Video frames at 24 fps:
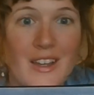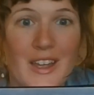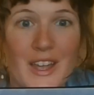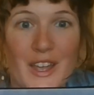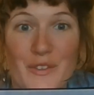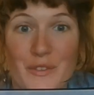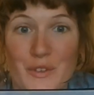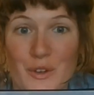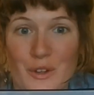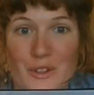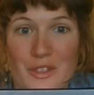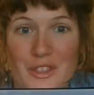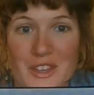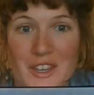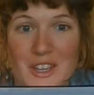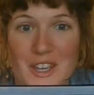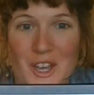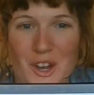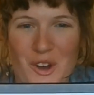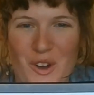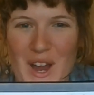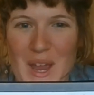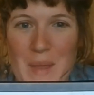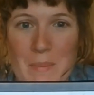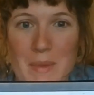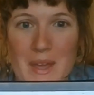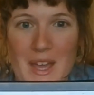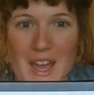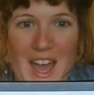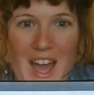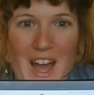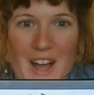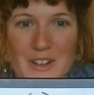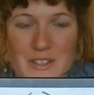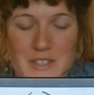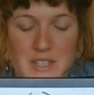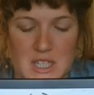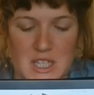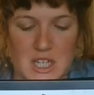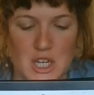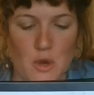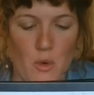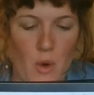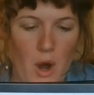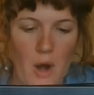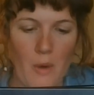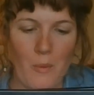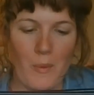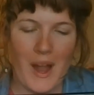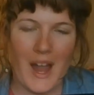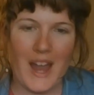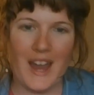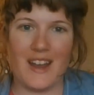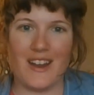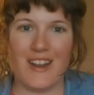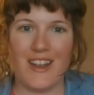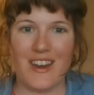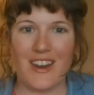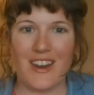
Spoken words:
If you're thinking Great Big House, then you are right. It